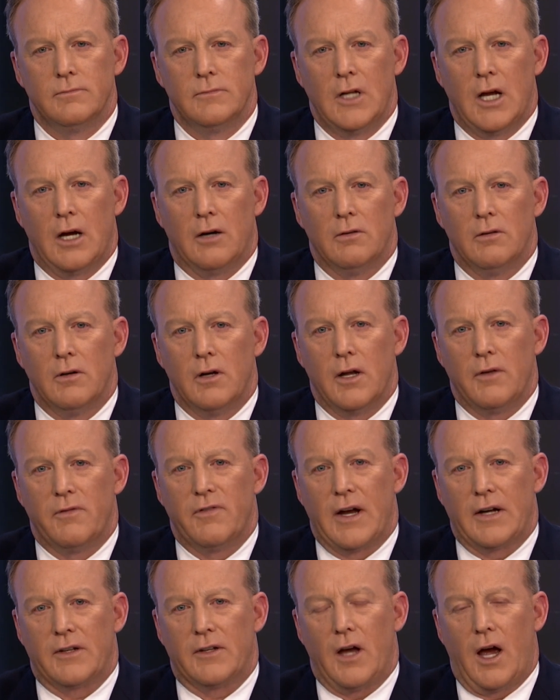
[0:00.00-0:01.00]
No. In
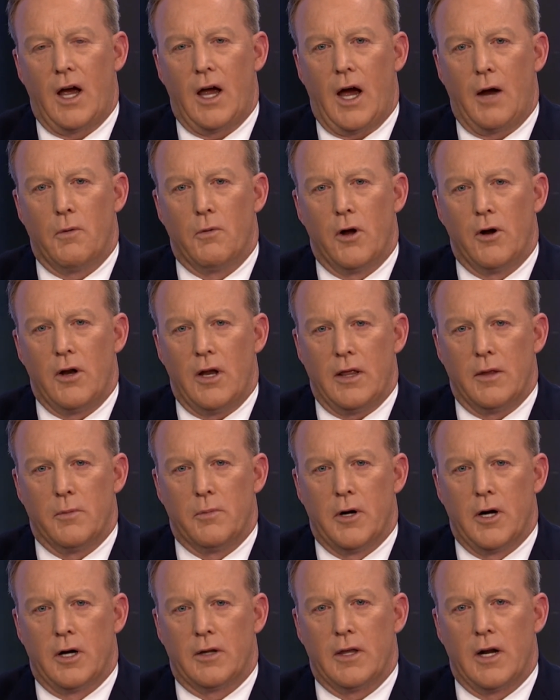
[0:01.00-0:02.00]
fact, I wrote it in the
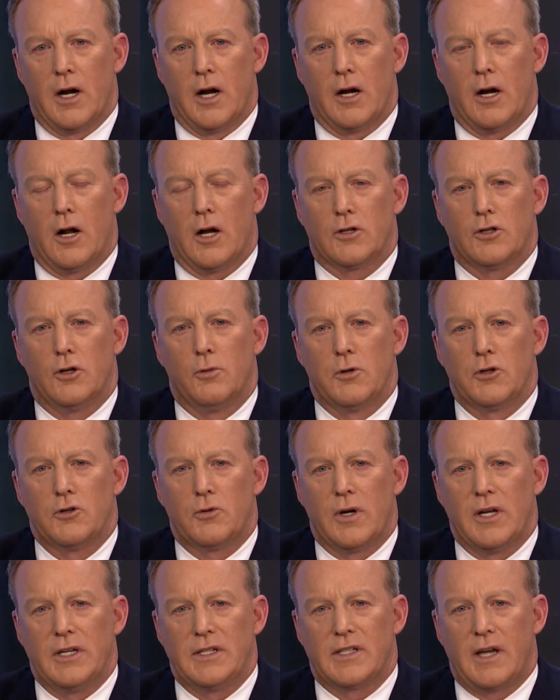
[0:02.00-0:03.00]
book that on October
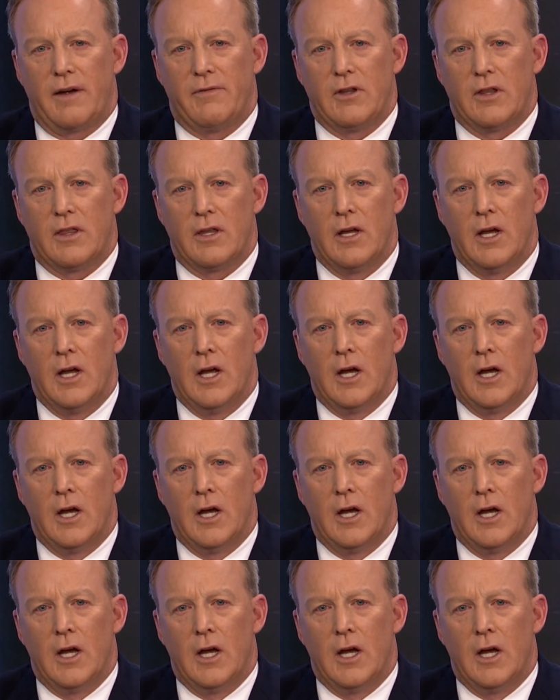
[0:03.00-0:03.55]
27th,